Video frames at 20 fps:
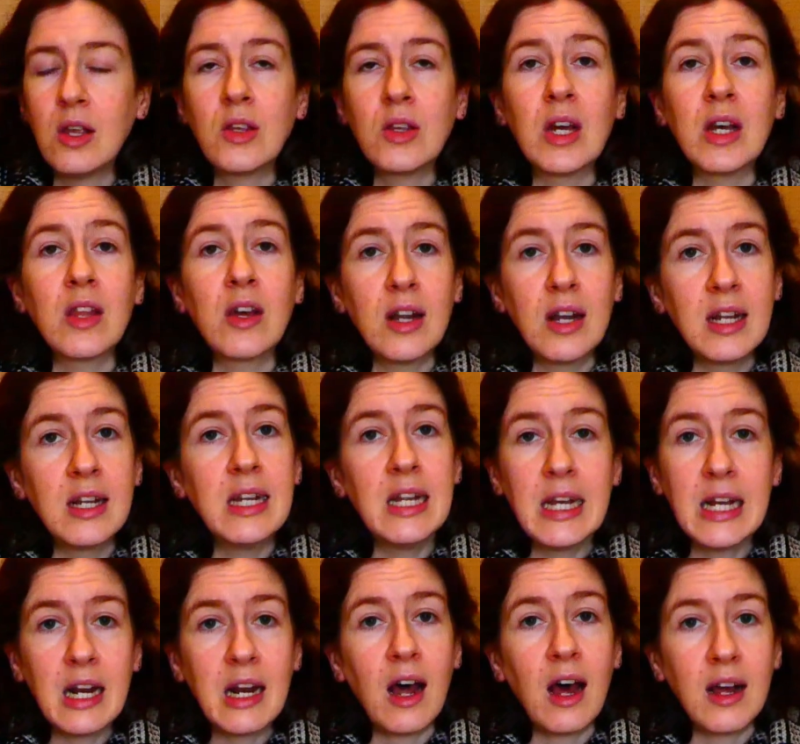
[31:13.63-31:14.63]
So I thought a
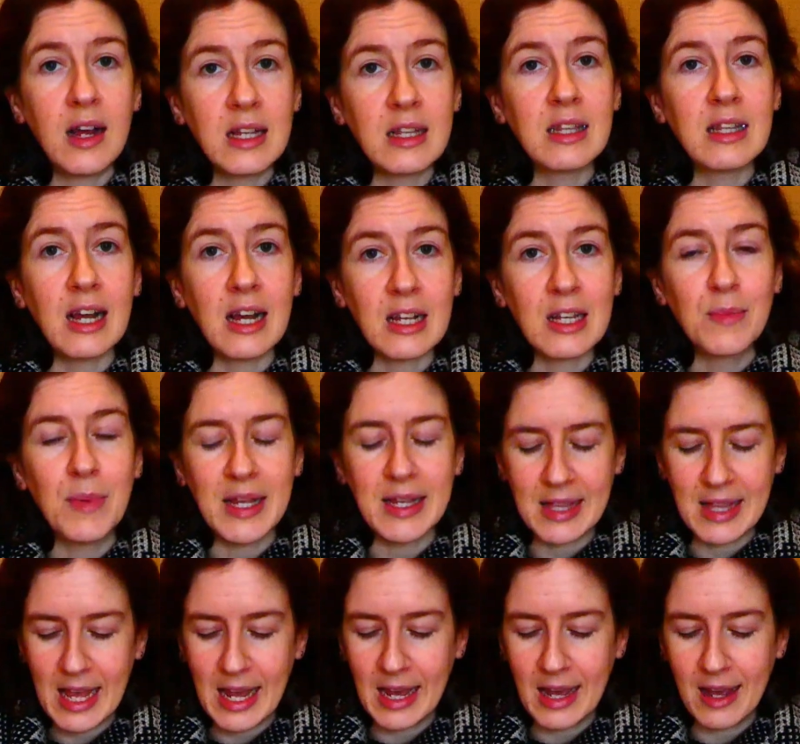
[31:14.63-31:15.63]
knitted hug is the next
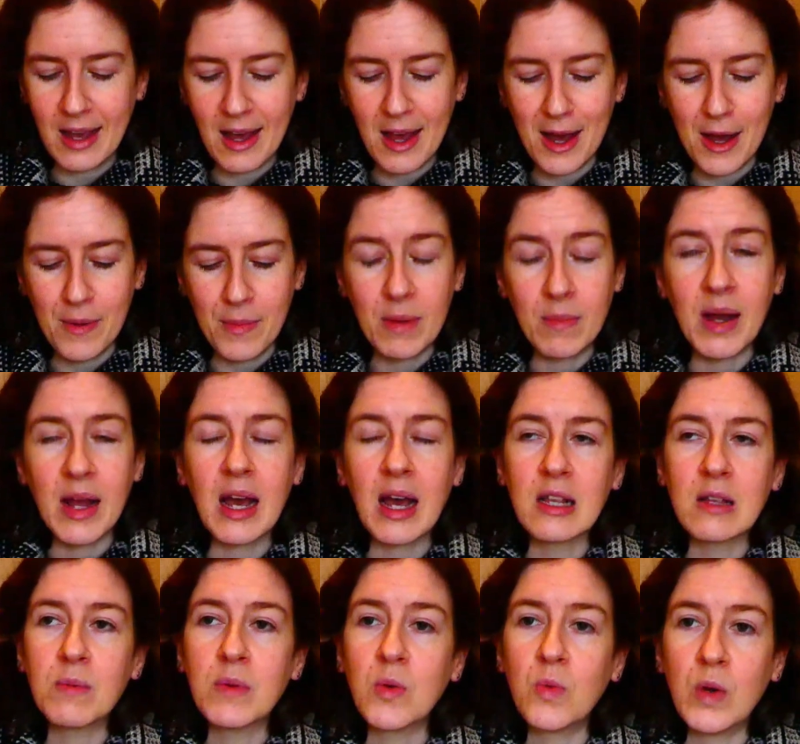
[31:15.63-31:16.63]
best thing. And my
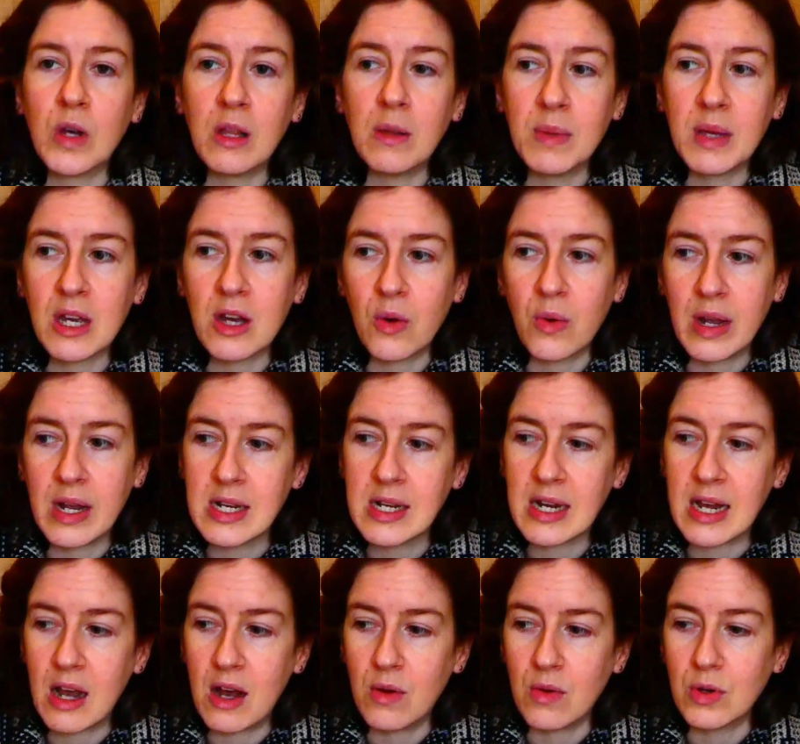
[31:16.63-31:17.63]
husband will be going
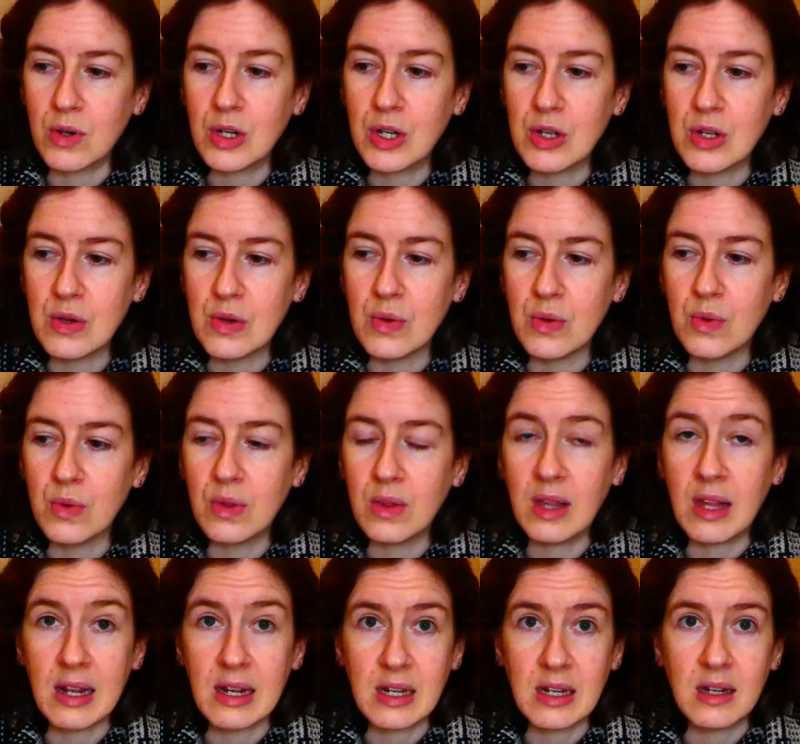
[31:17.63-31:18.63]
down to
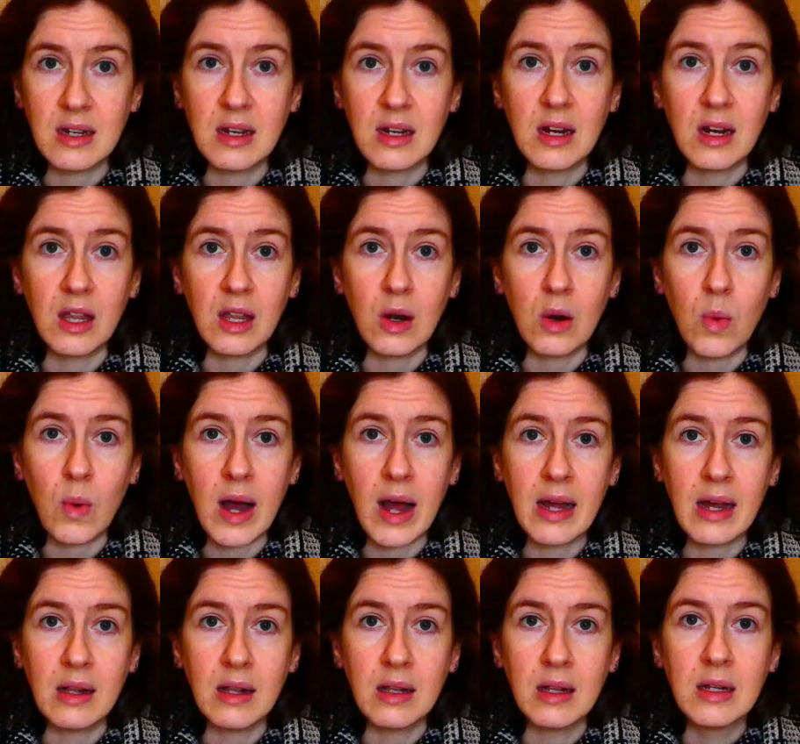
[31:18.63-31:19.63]
London in a little
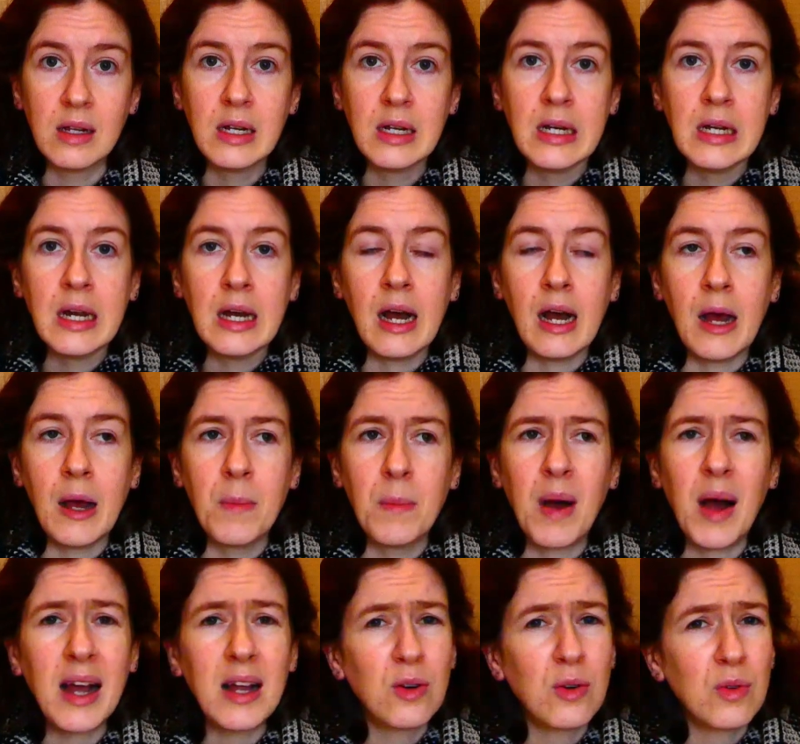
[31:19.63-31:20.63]
while.
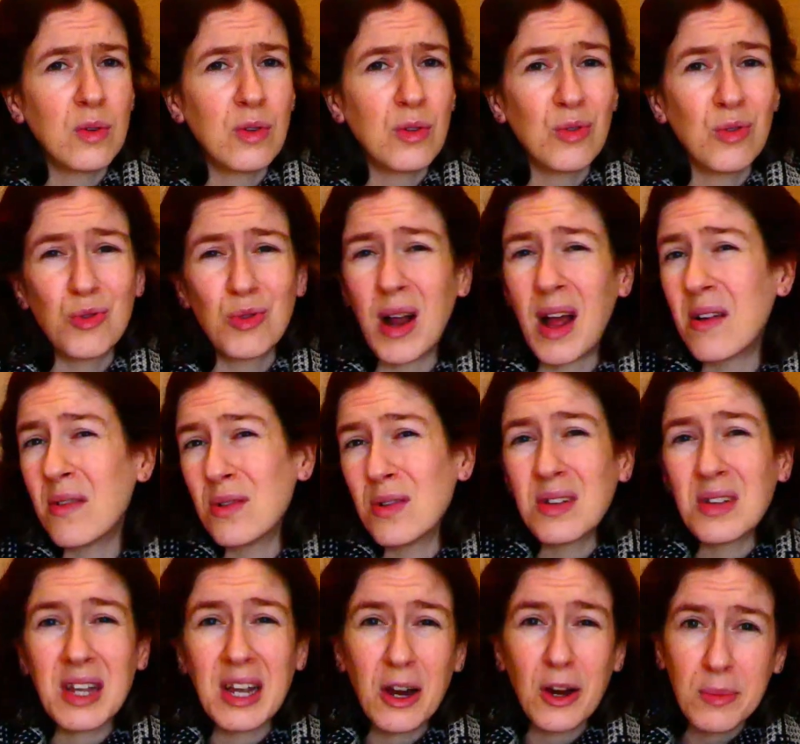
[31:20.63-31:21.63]
I don't
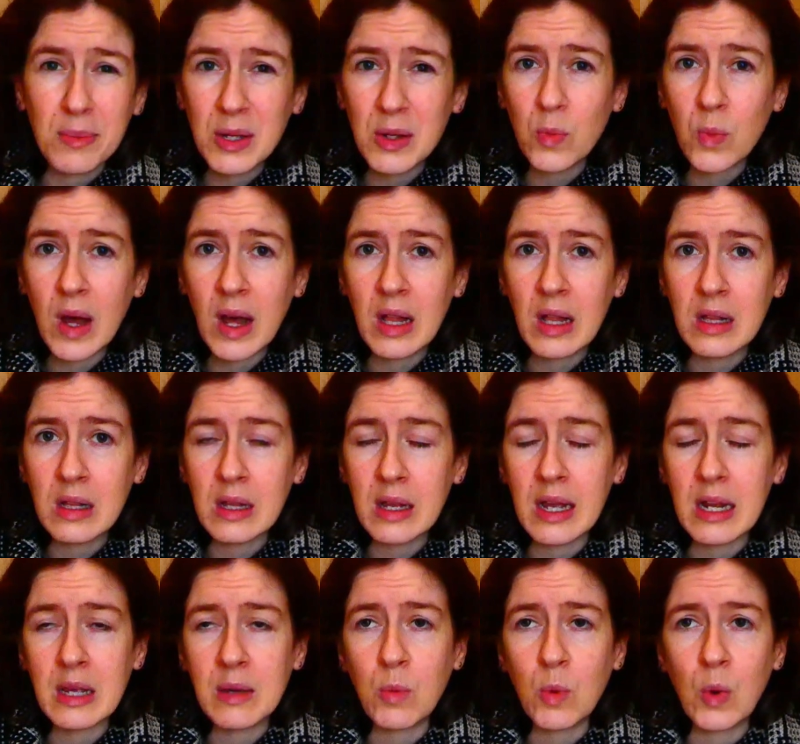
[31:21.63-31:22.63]
travel terribly well
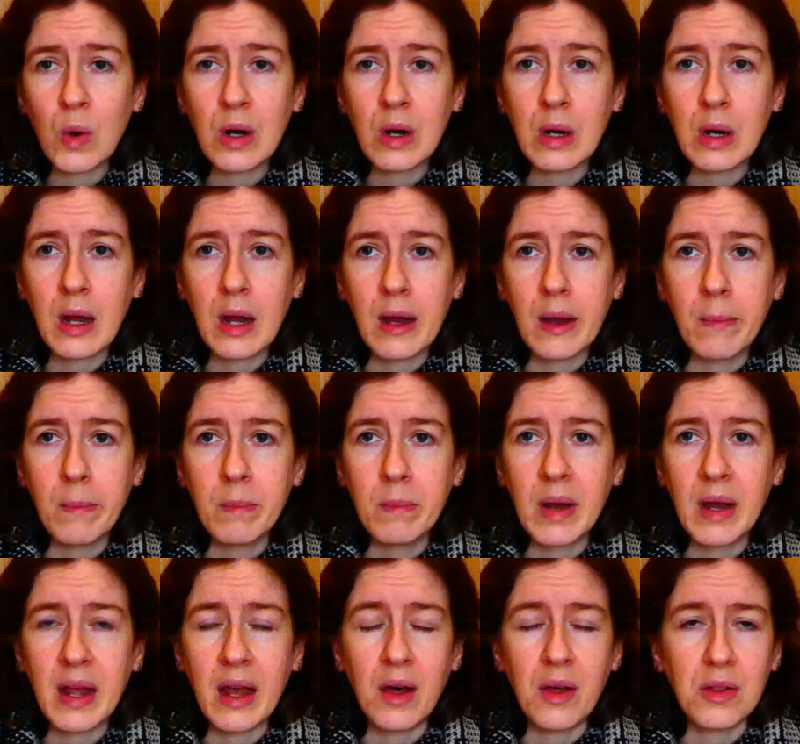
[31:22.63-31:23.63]
anymore.
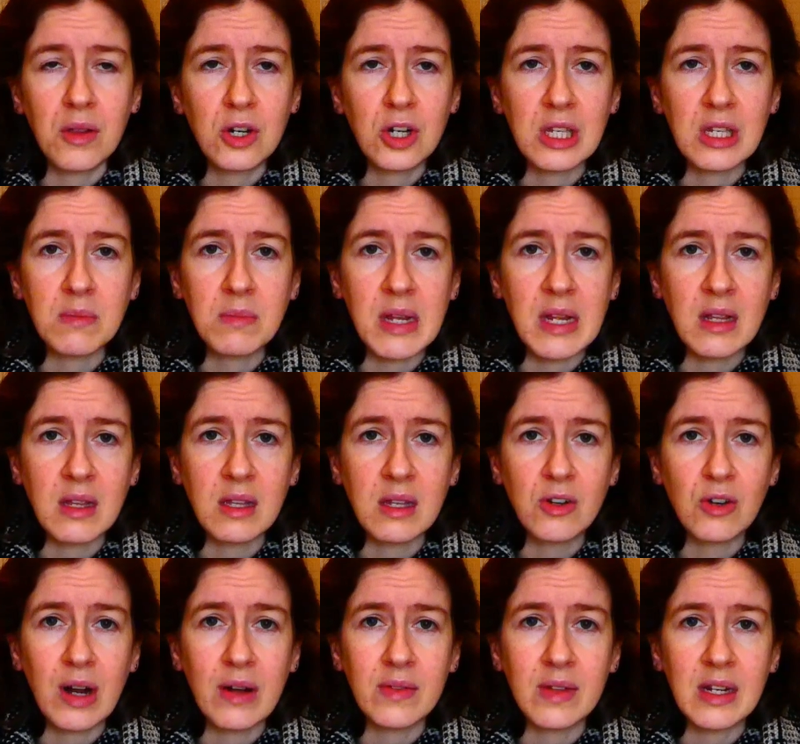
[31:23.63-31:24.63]
My health just means that
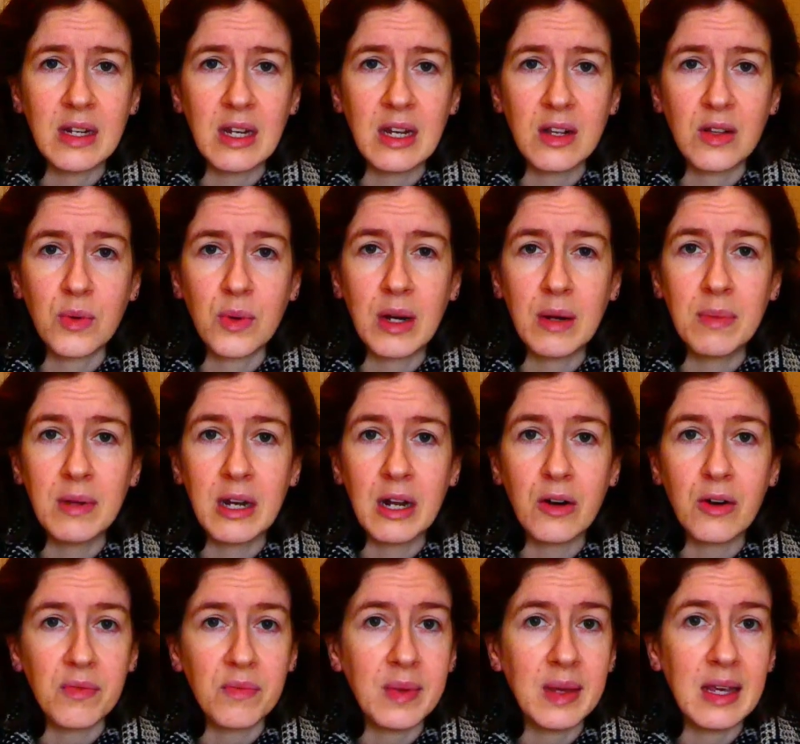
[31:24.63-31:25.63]
traveling takes quite a bit
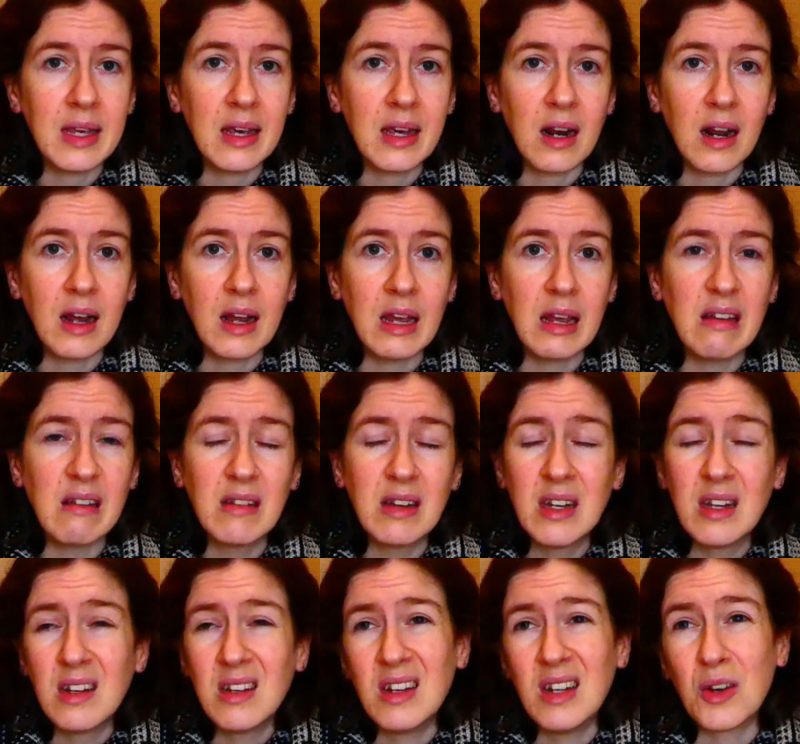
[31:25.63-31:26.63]
out of me, and I
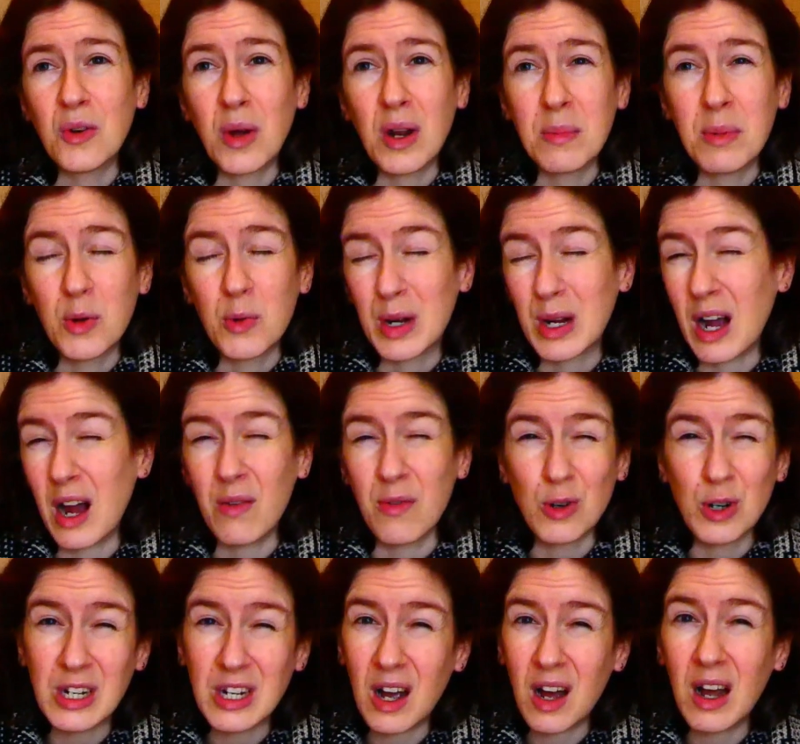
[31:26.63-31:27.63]
need quite a bit of
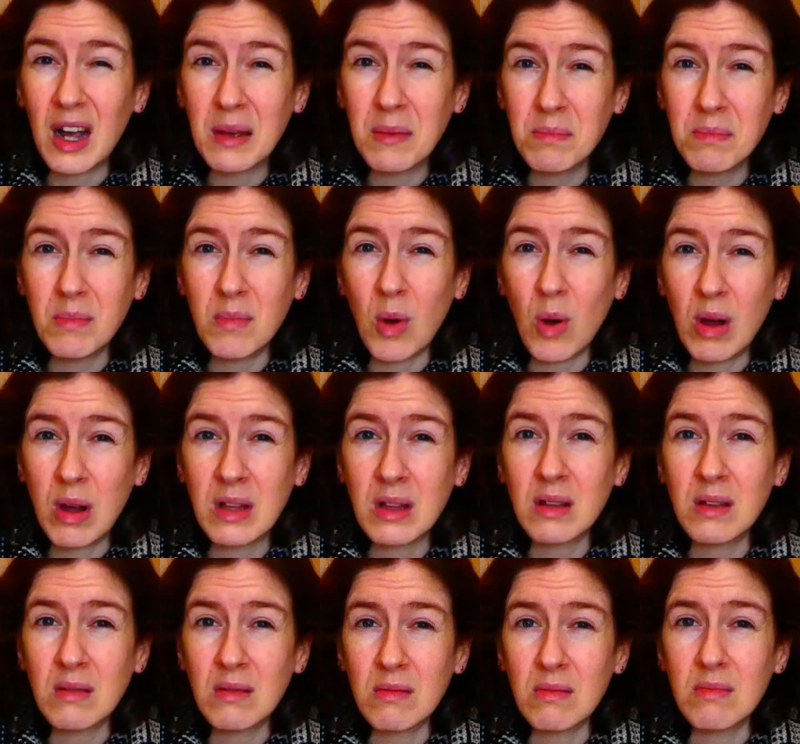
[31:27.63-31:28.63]
recovery time
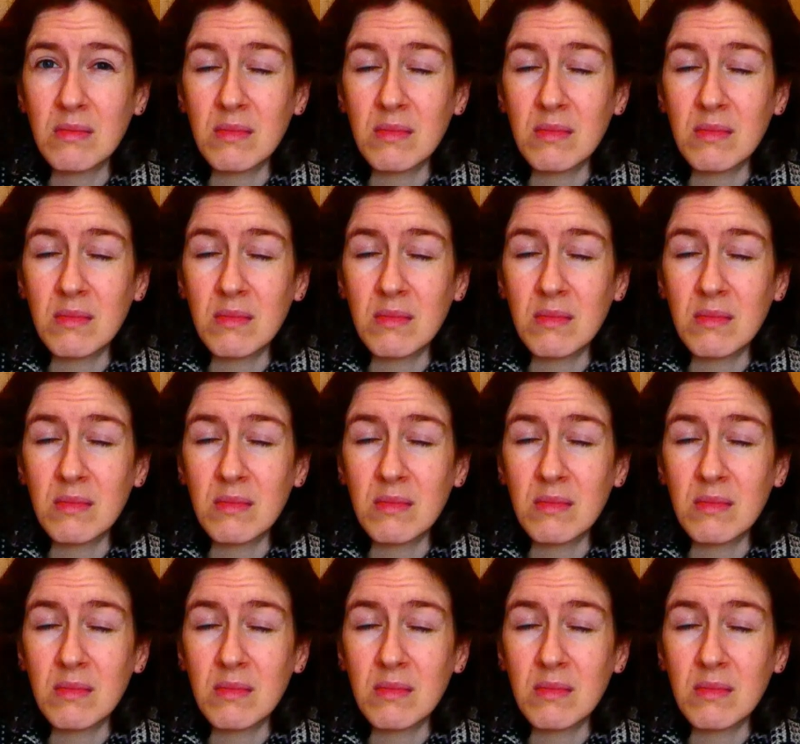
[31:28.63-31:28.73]
on